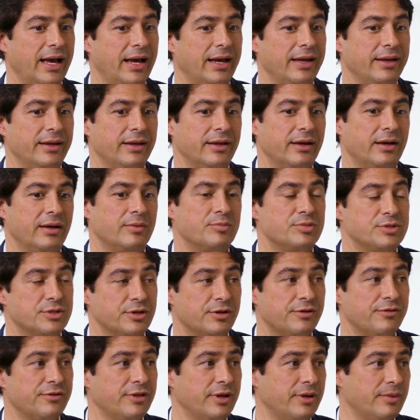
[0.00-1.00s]
I
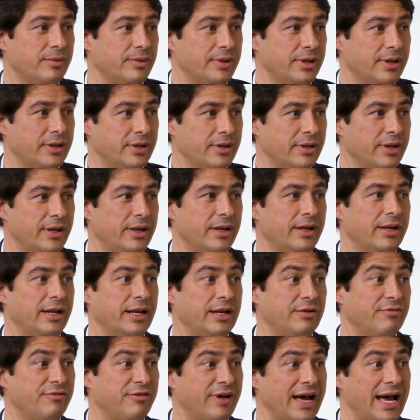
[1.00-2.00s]
observe them and
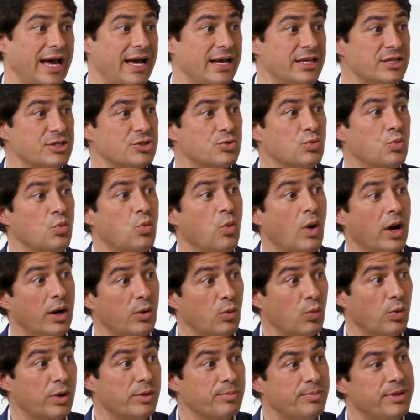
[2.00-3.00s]
advise
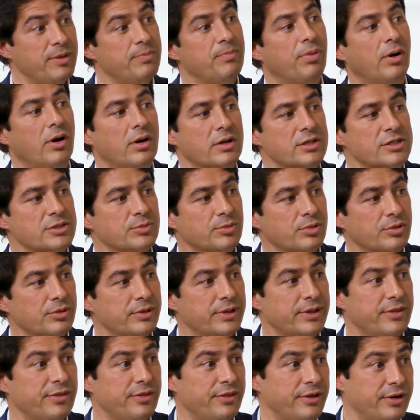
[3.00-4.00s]
what would be
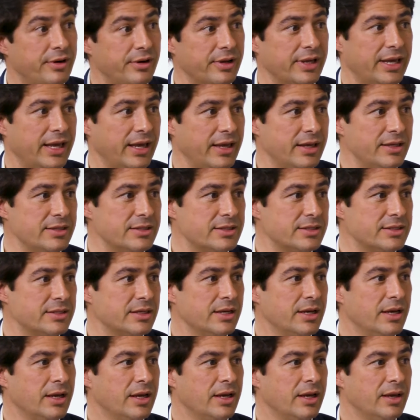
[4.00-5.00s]
possible in their case,
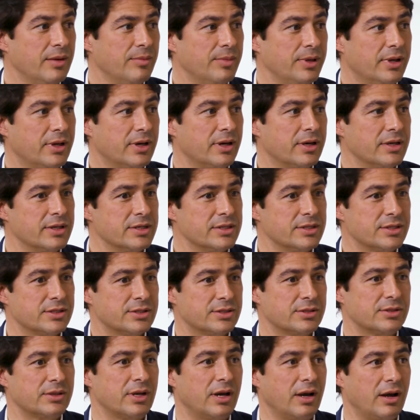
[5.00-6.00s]

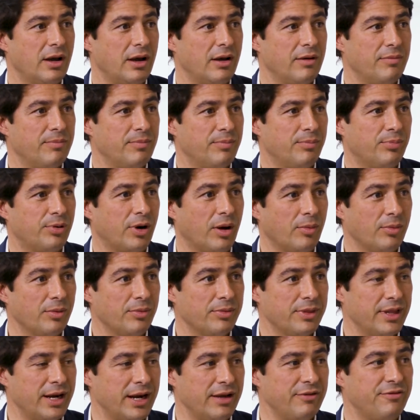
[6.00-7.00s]
because a
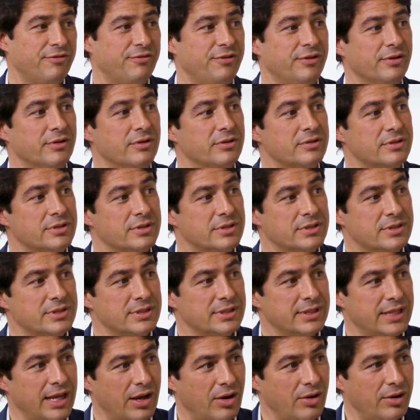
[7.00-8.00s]
problem that I feel
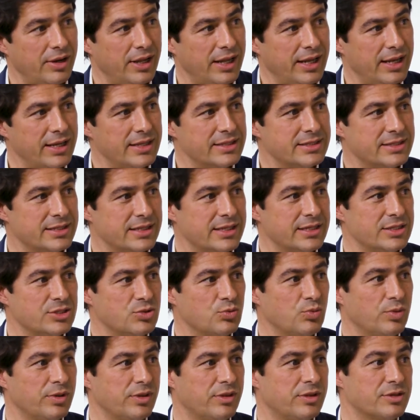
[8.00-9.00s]
nowadays
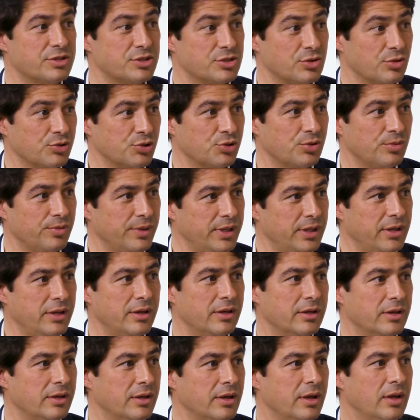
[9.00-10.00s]
is with the social
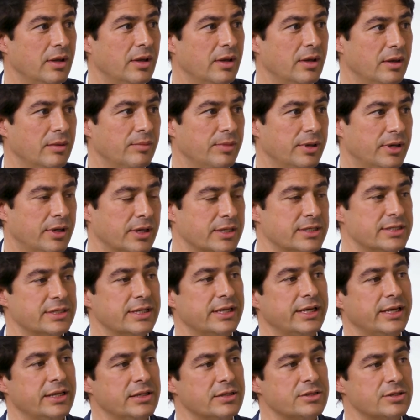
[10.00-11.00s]
media, because
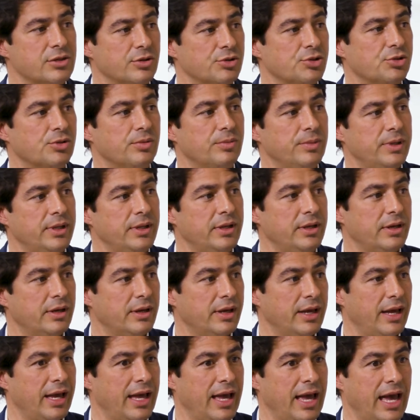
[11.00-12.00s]
in social
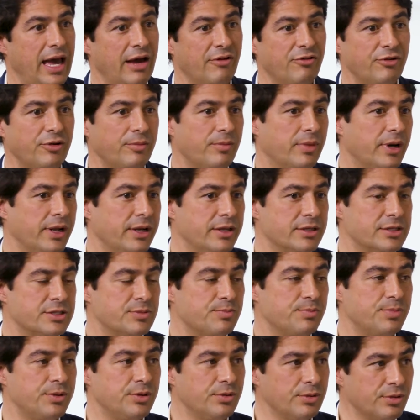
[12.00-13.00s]
media everybody is
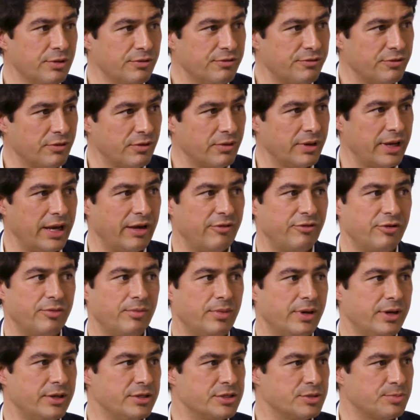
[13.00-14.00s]
beautiful,
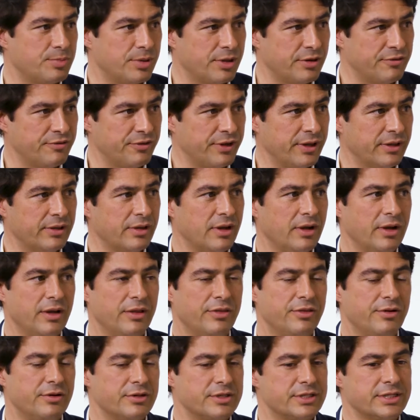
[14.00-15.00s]
everybody is perfect,
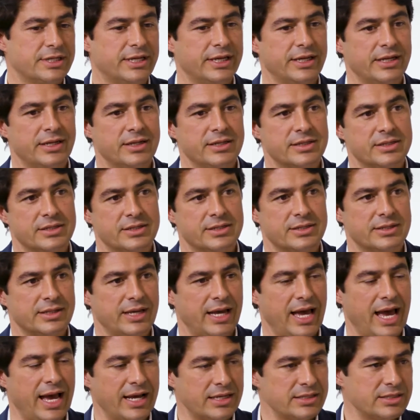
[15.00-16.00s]
their skin is
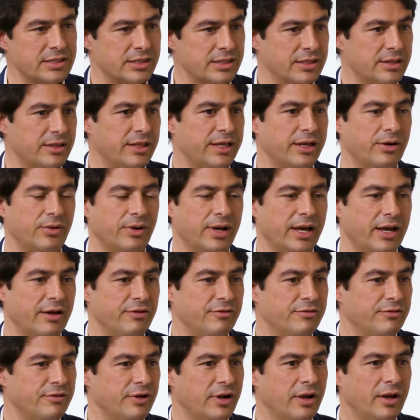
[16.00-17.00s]
excellent, they don't
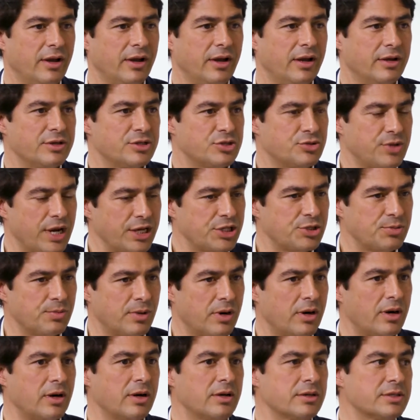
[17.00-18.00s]
have stretch
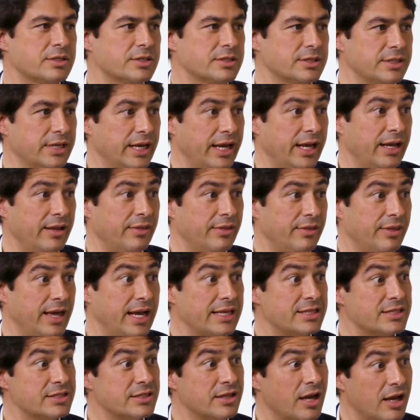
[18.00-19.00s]
marks, and
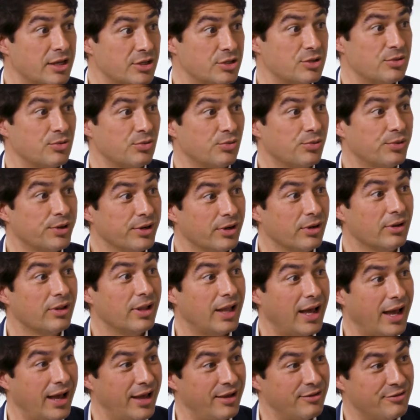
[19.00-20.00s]
that's not real
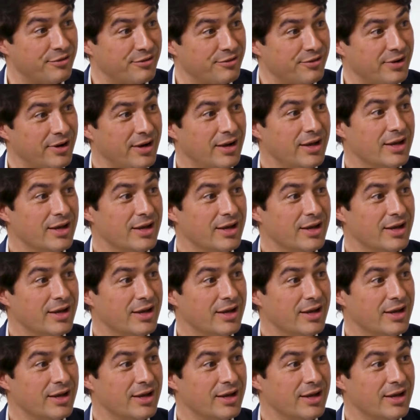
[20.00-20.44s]
life.